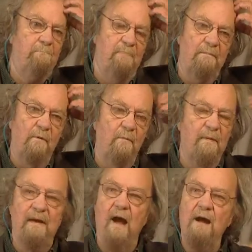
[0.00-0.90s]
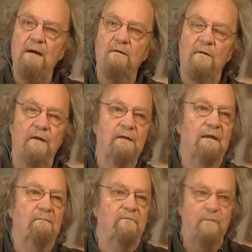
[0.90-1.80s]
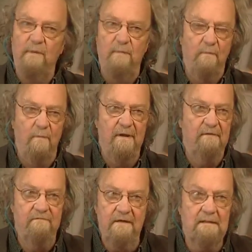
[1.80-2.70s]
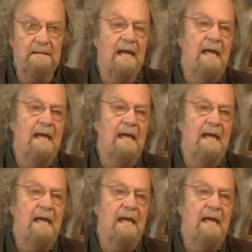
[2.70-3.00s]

People were being hired all the time. Few people were being fired.